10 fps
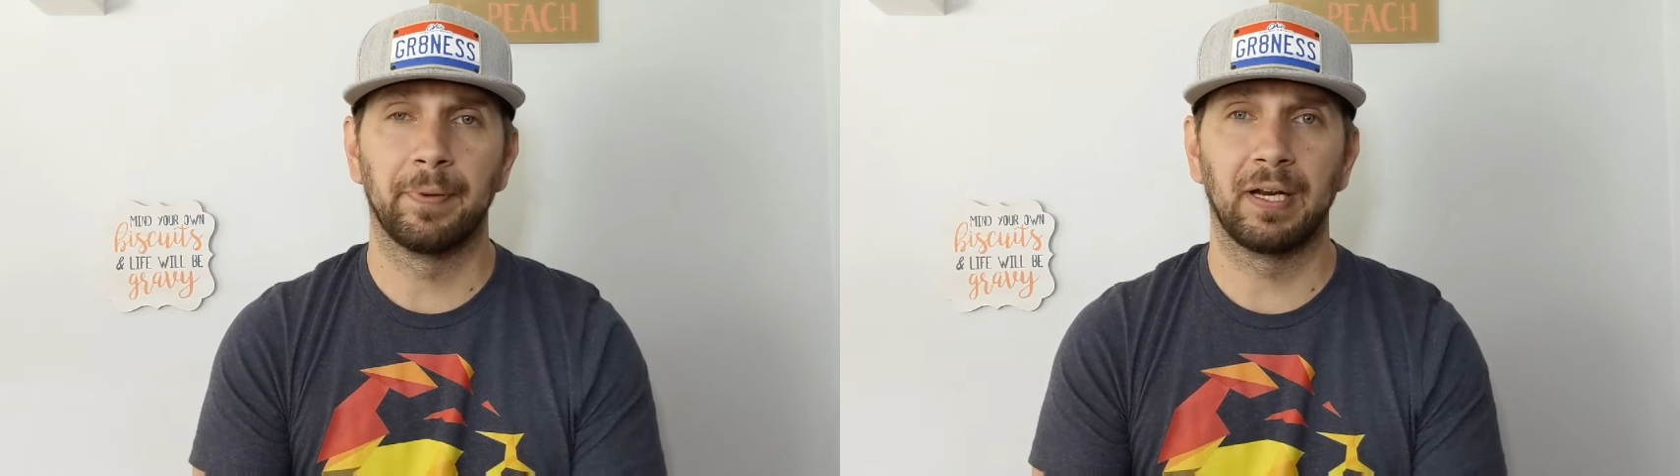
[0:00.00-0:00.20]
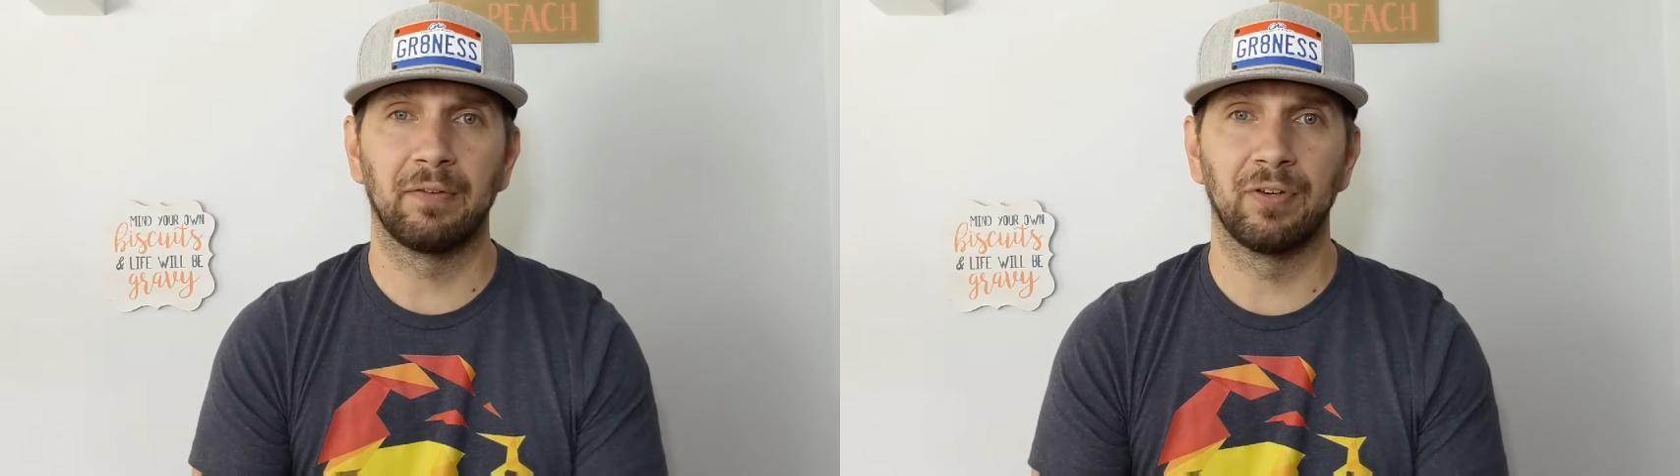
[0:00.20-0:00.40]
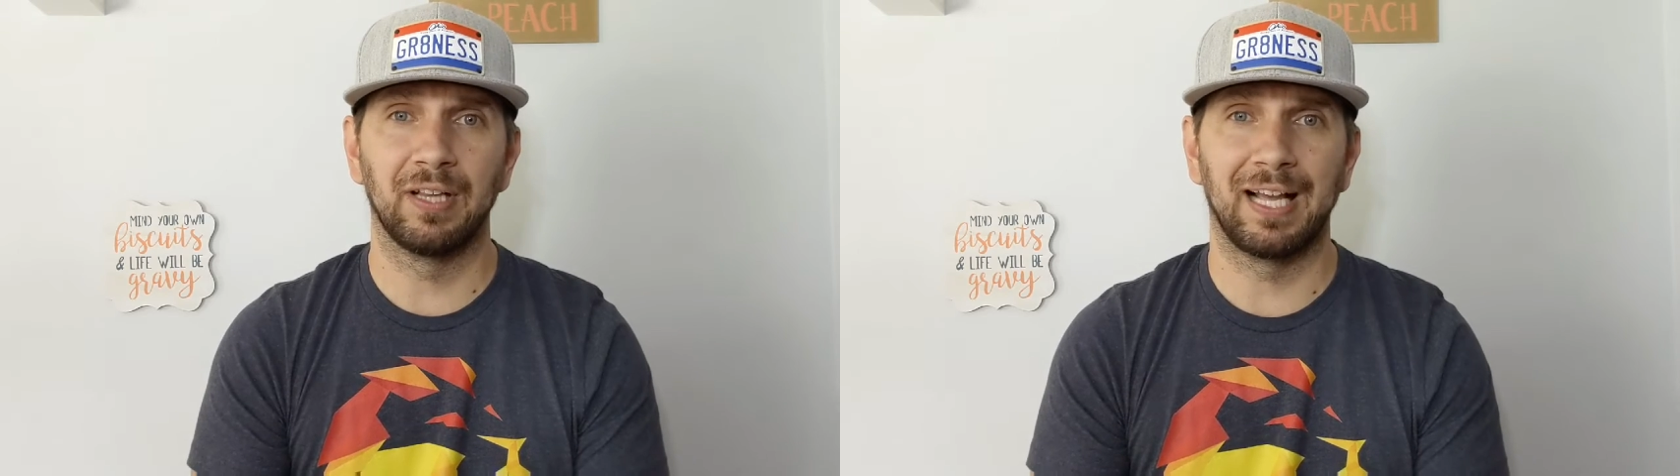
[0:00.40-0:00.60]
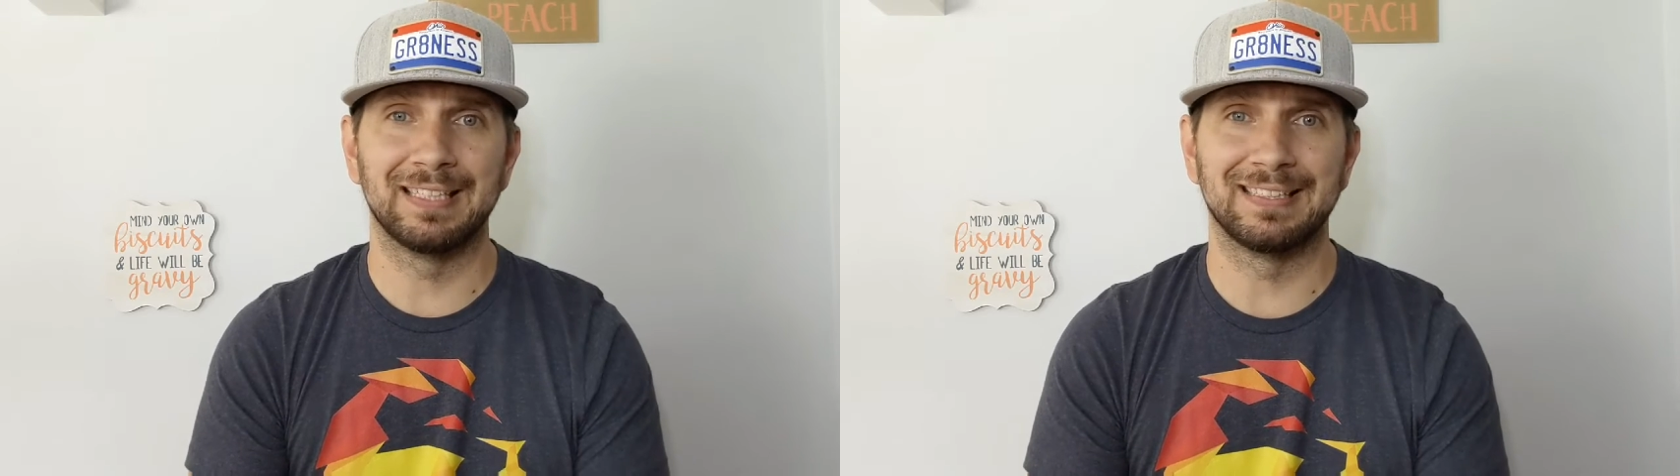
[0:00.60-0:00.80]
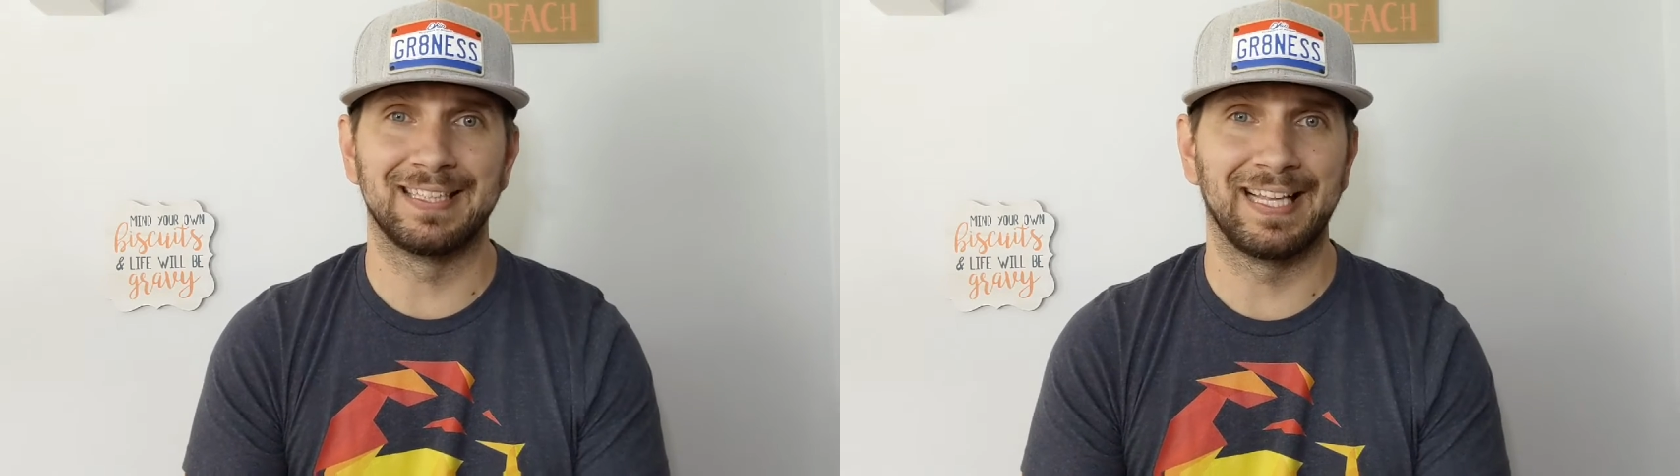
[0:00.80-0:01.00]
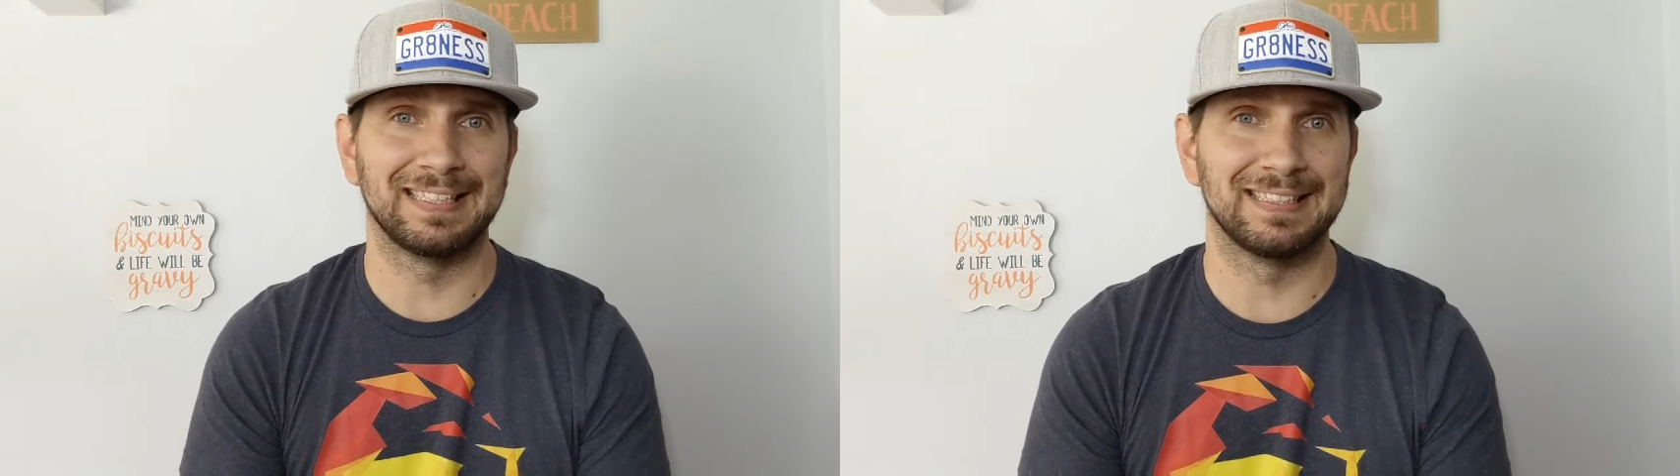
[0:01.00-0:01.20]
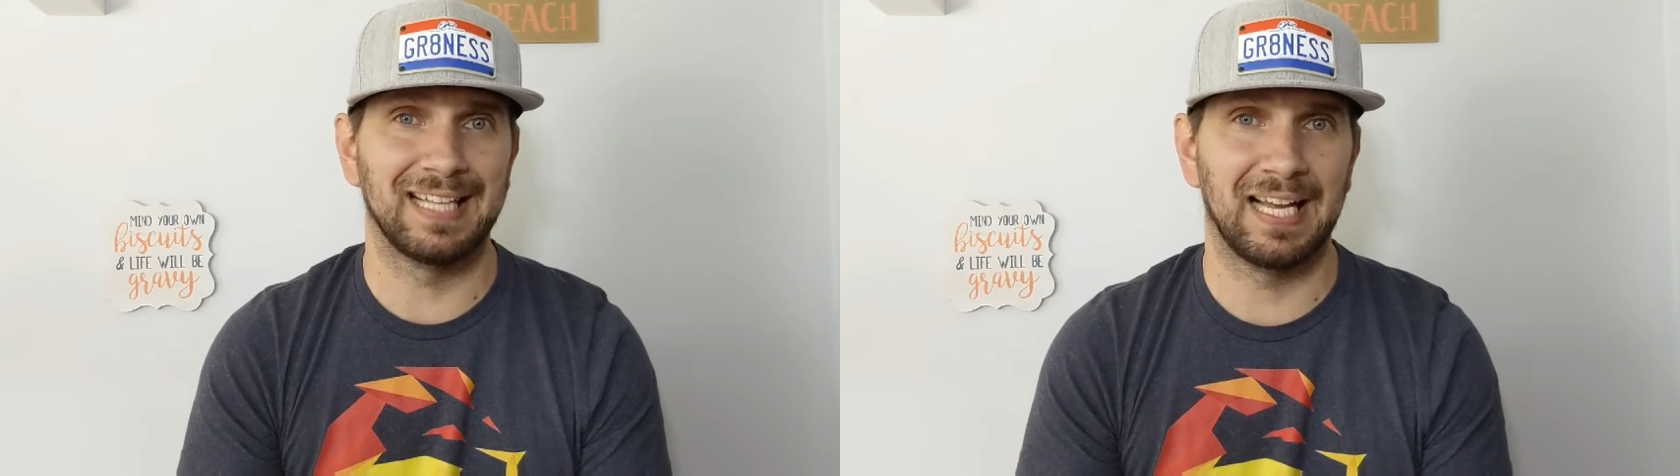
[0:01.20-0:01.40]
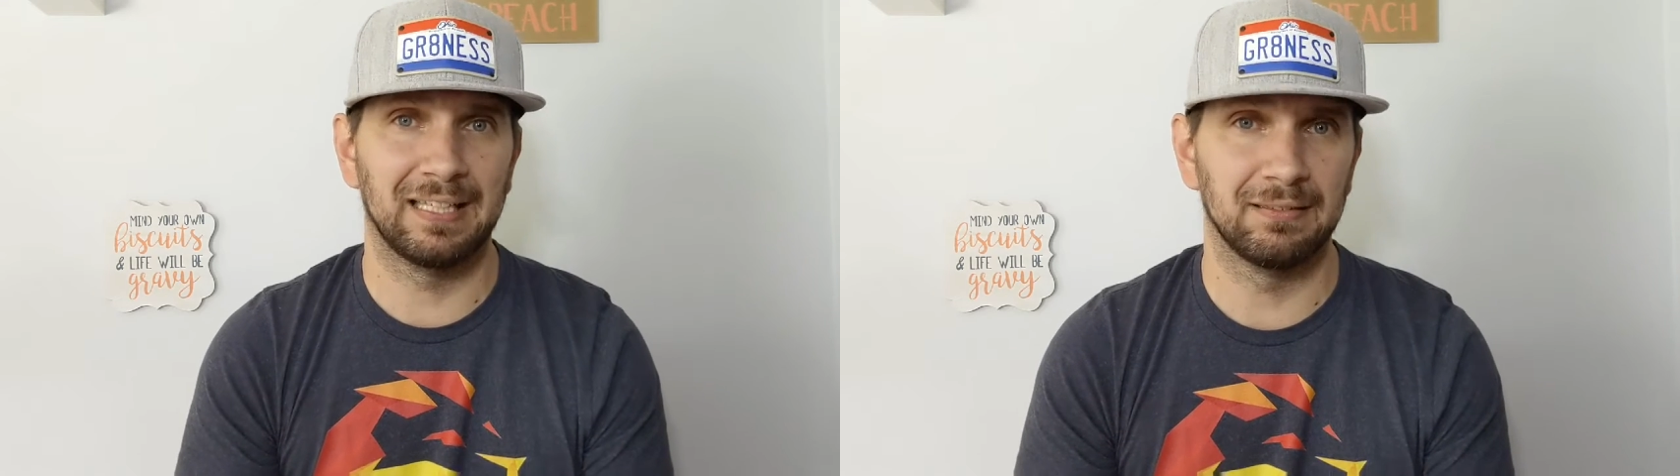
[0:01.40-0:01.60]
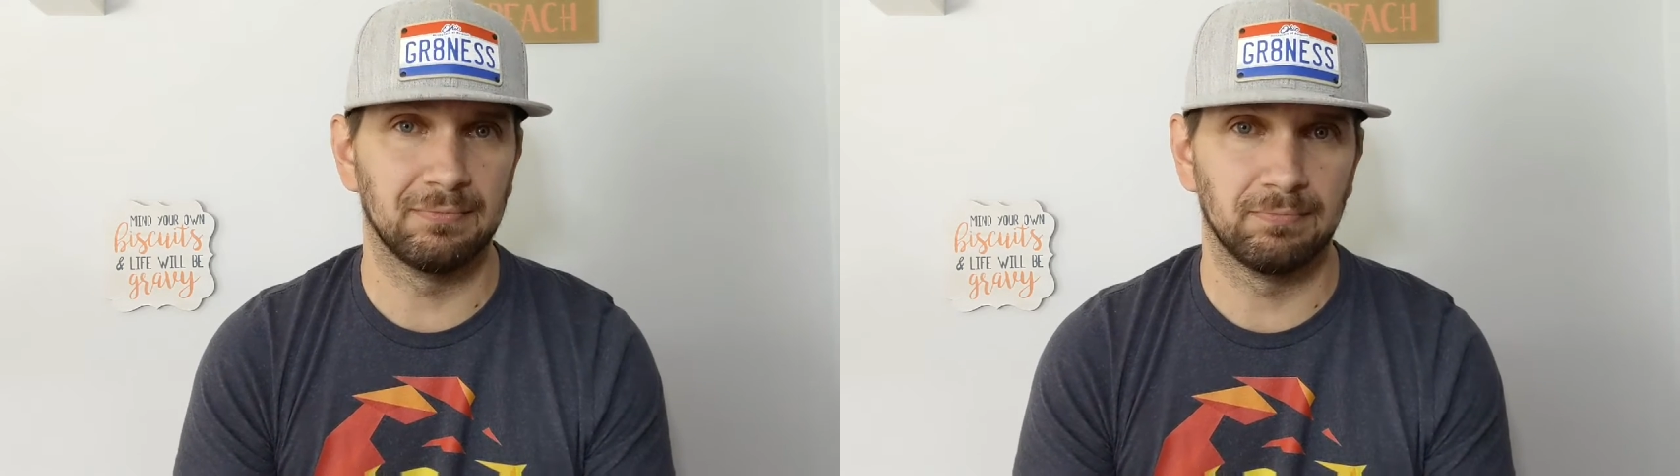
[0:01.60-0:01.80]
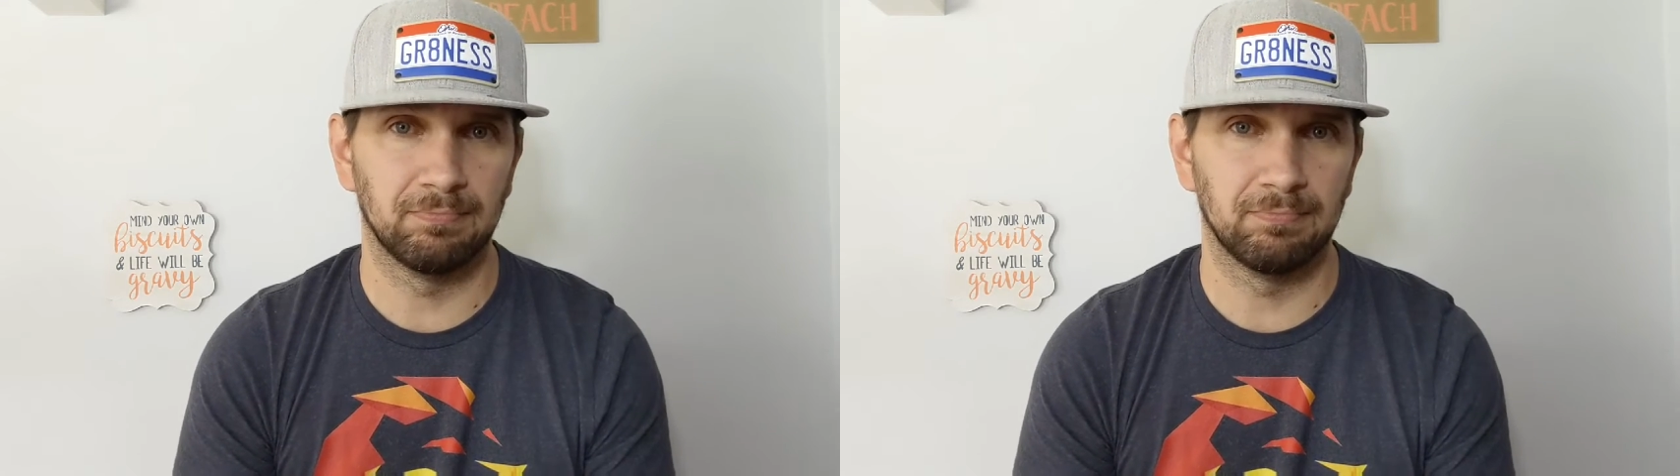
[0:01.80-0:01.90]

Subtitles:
but I realized that's not